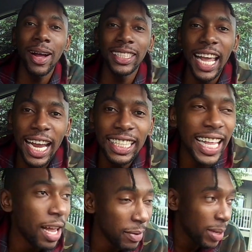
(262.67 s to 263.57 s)
Man say
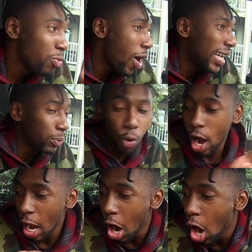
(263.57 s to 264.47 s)
anytime him rise
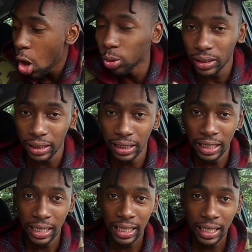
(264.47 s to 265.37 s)
boy out.
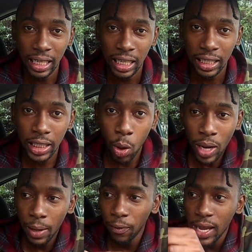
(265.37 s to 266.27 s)
So
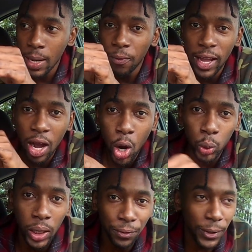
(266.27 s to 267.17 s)
when them fire
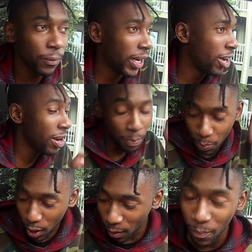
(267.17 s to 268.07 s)
out on the film fire,
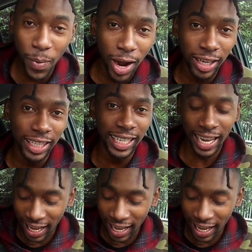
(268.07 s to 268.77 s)
bumbuckler.